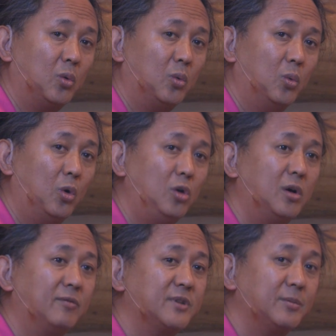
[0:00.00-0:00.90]
world
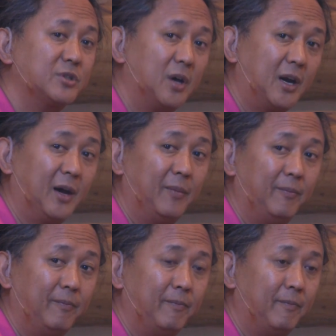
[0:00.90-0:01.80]
of samsara,
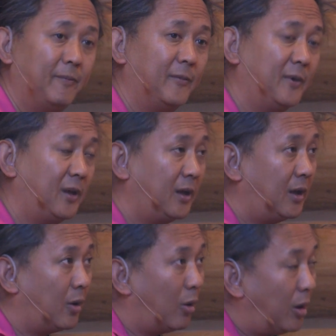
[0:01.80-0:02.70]

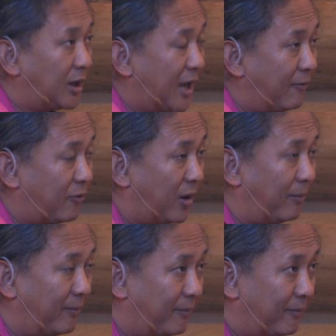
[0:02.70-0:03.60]
all came from